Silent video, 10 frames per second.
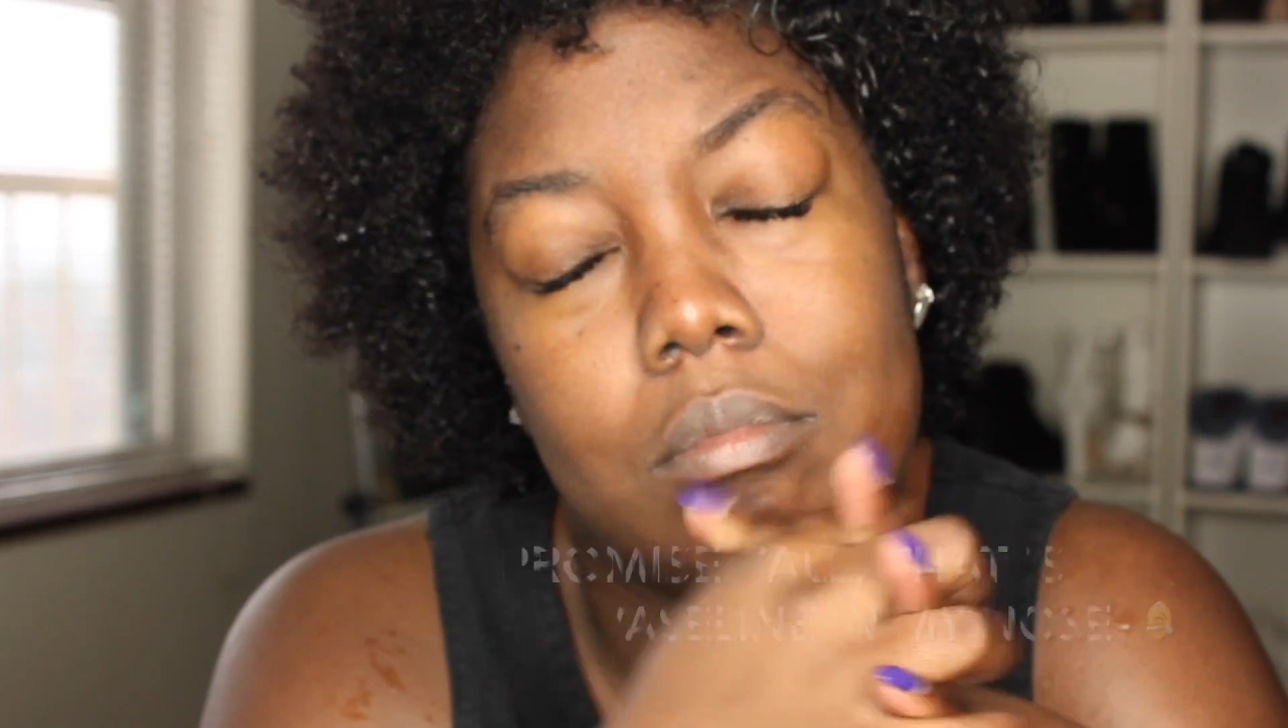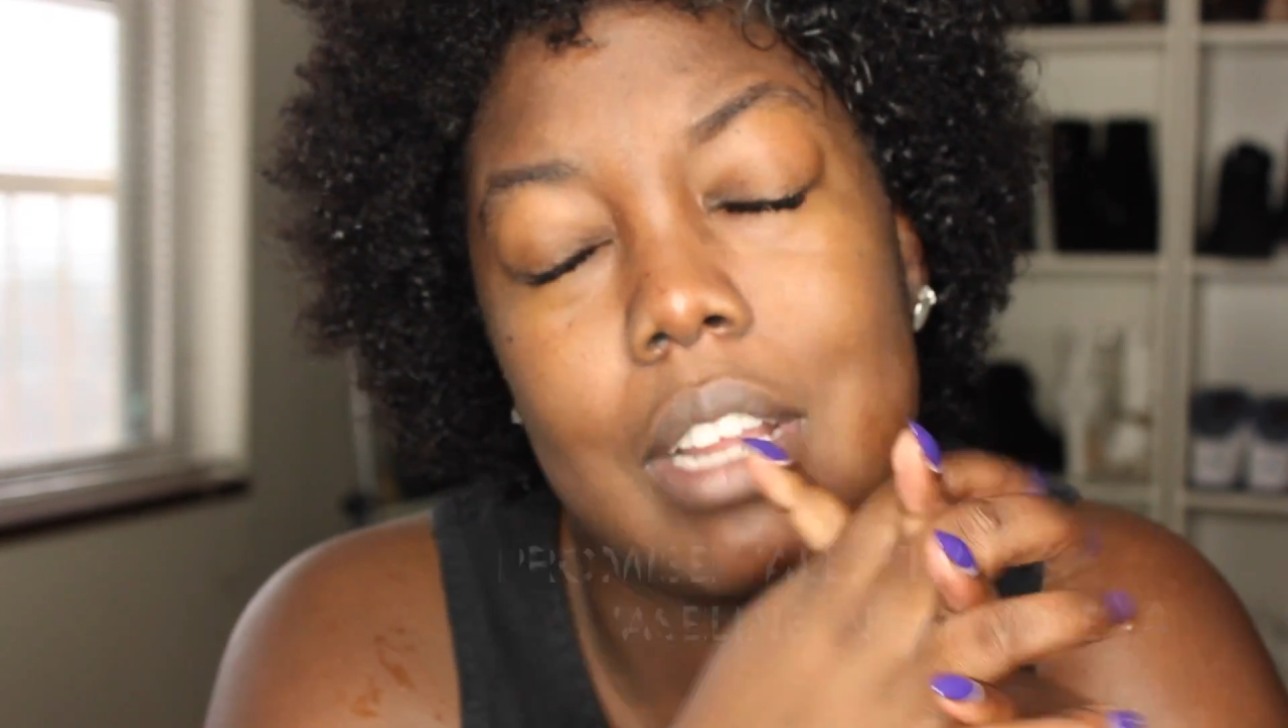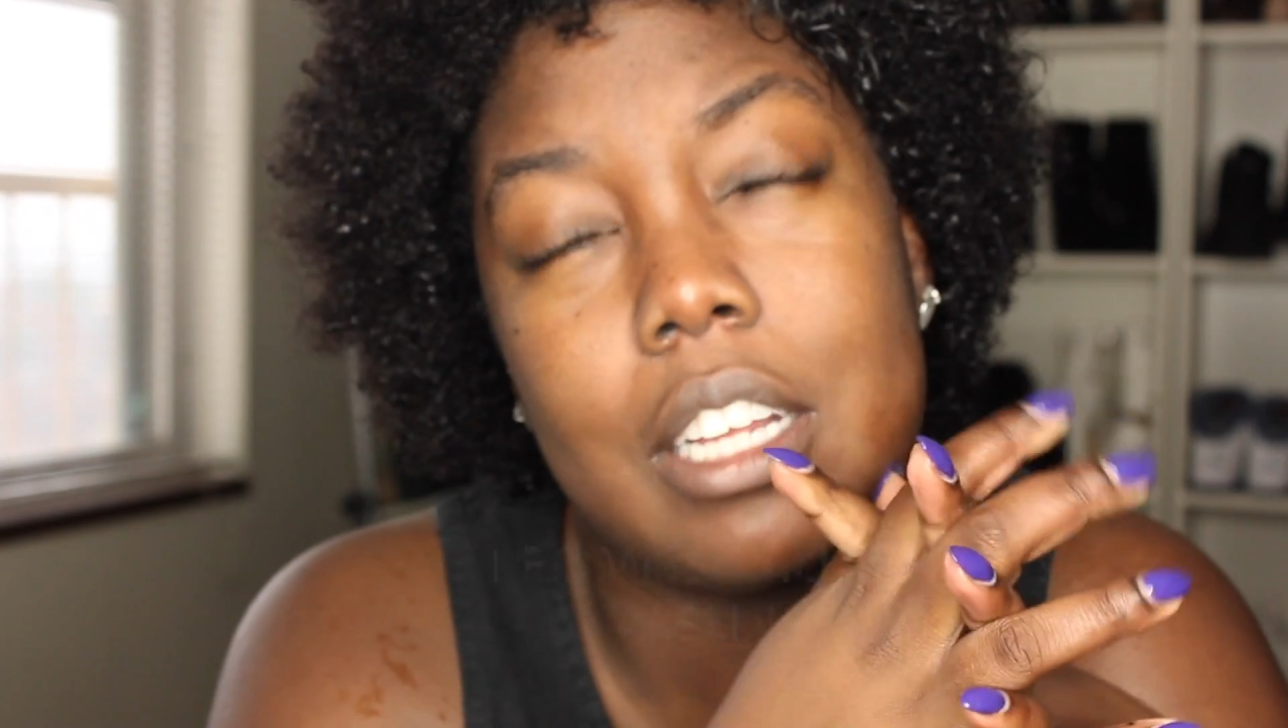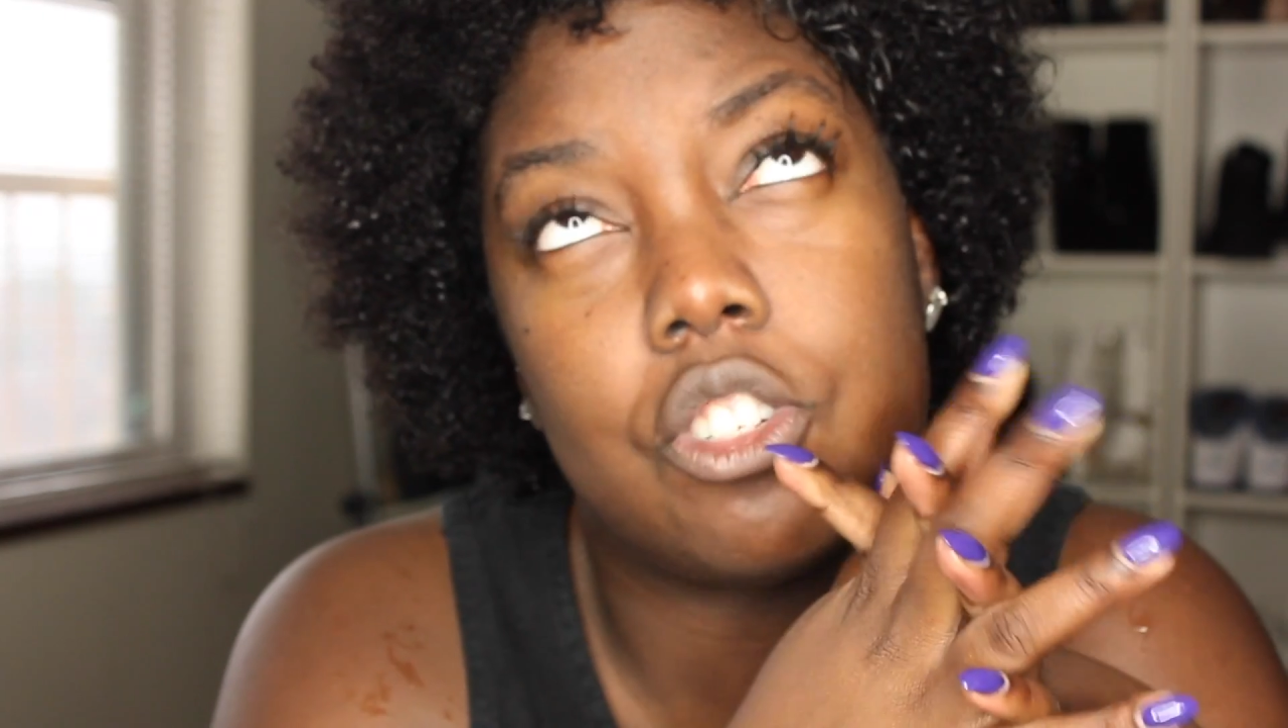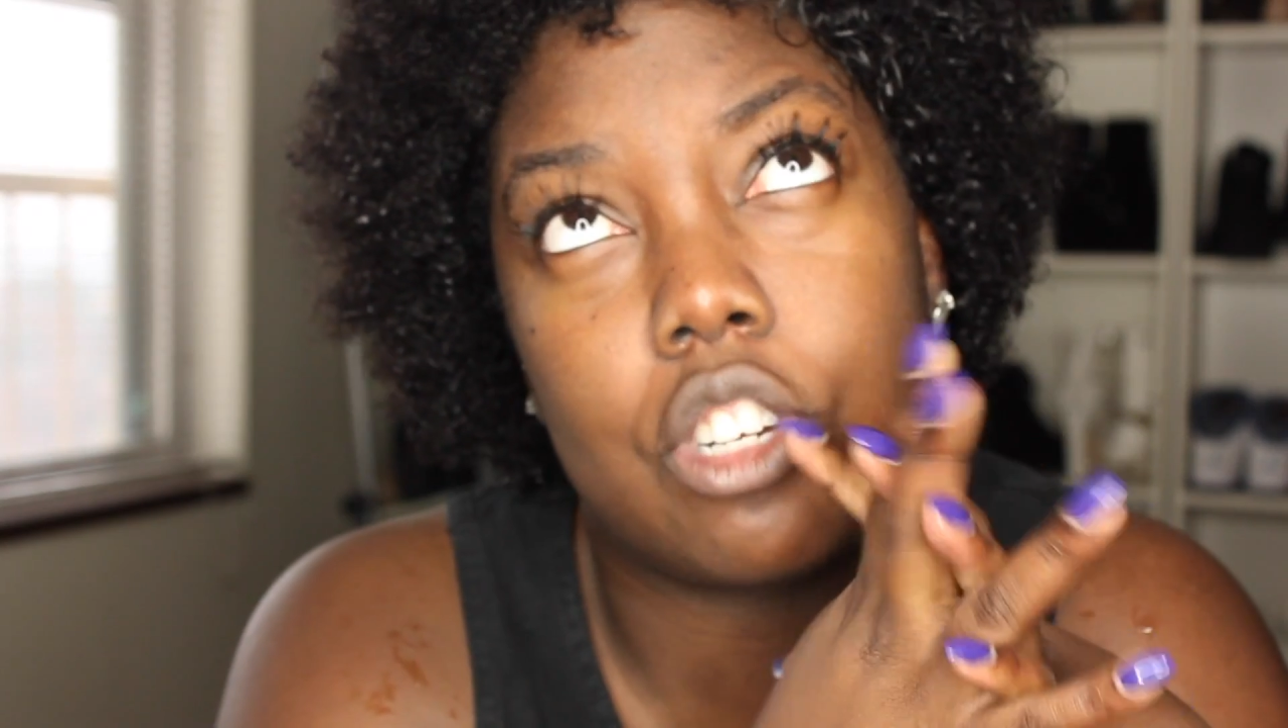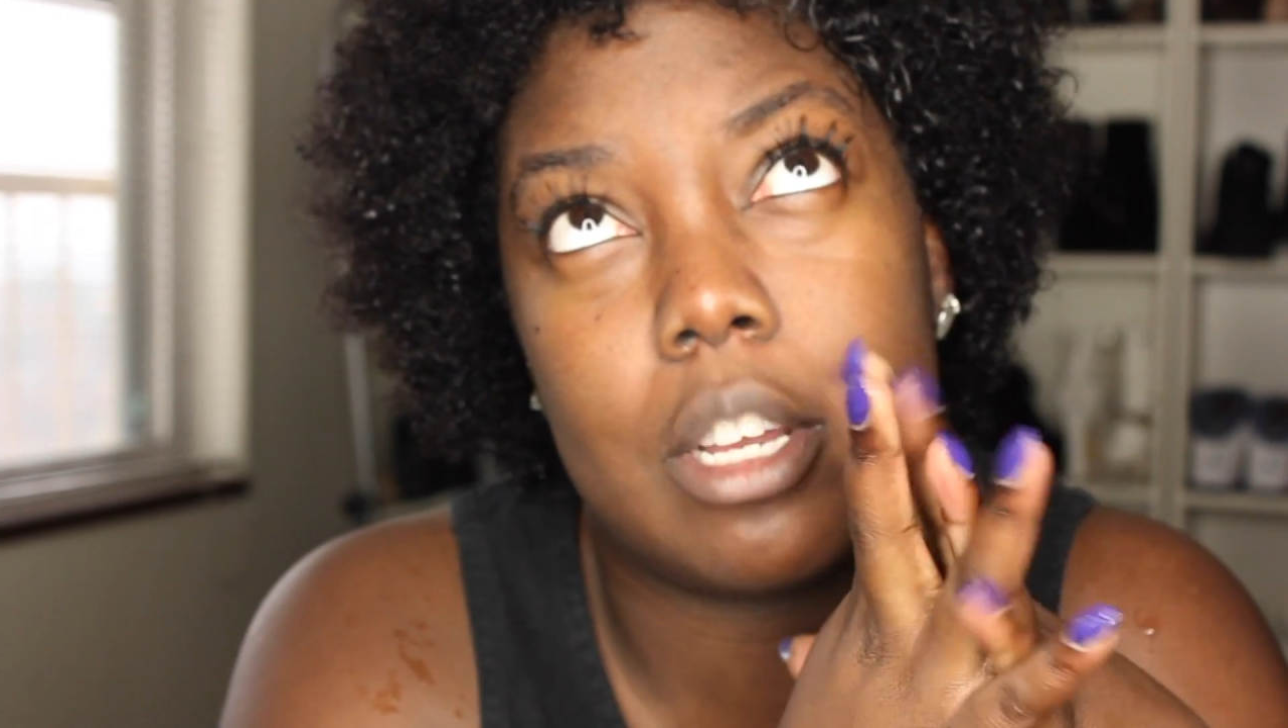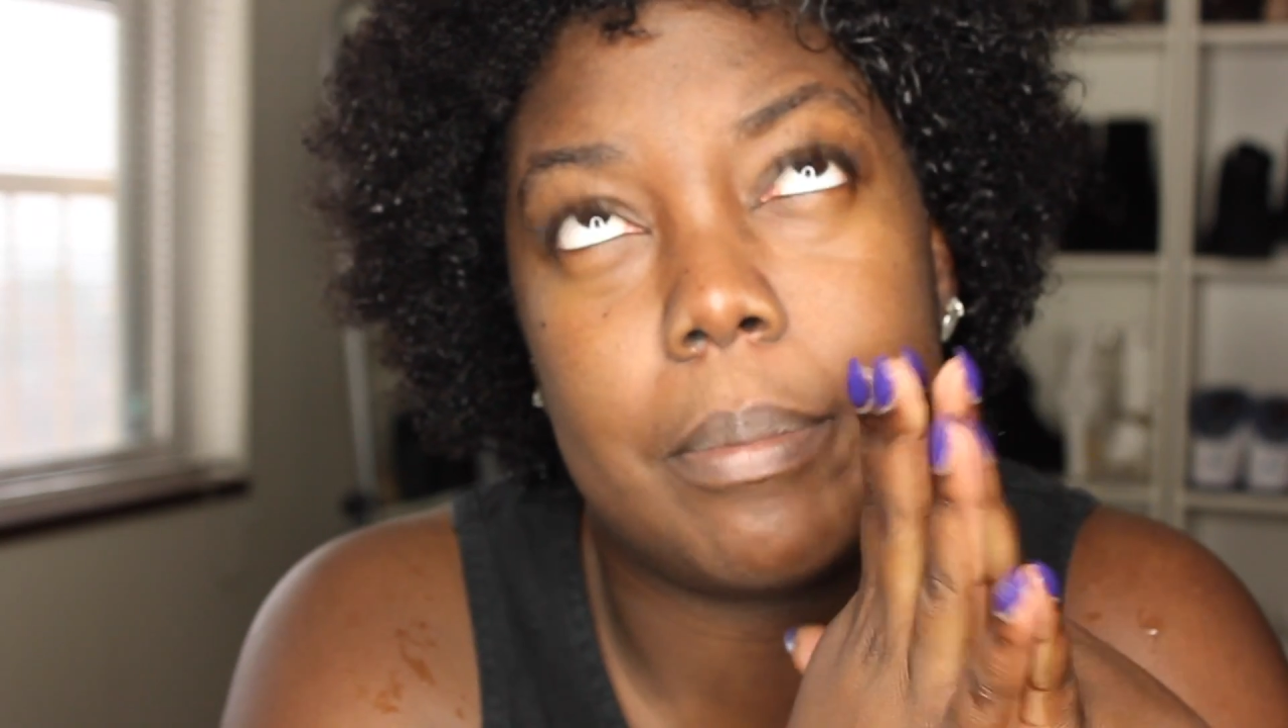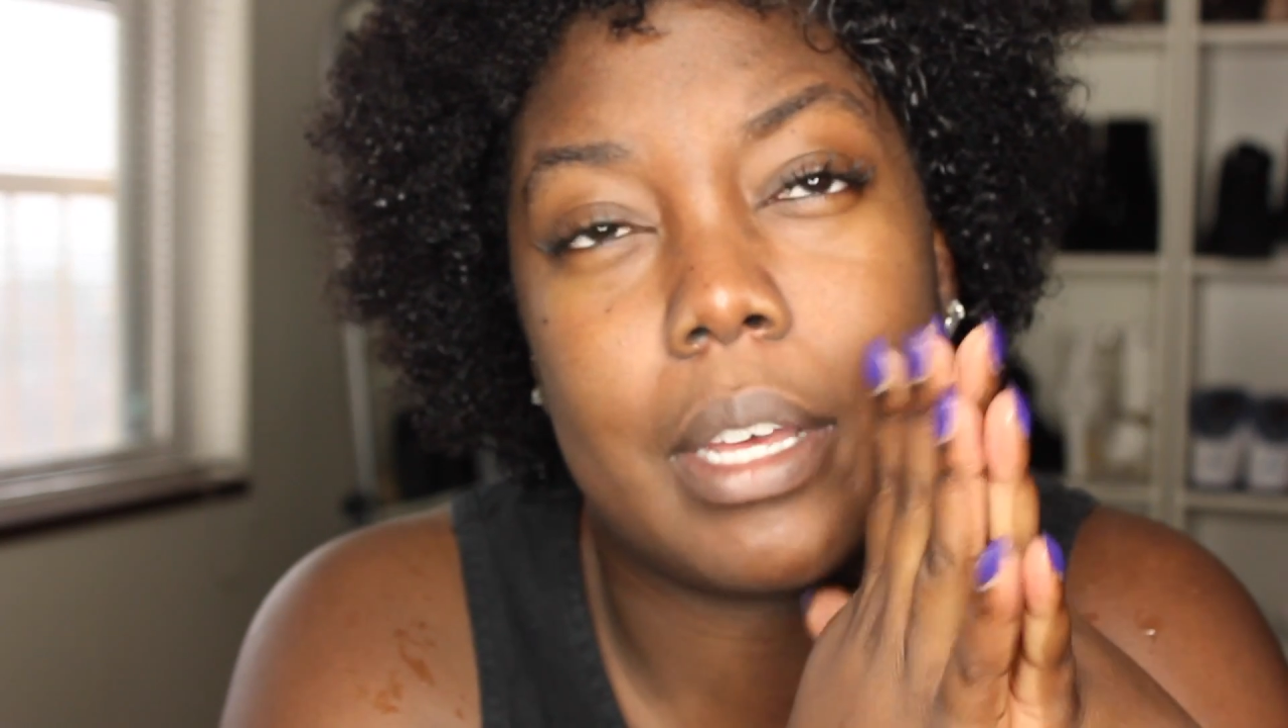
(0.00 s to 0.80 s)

not trim,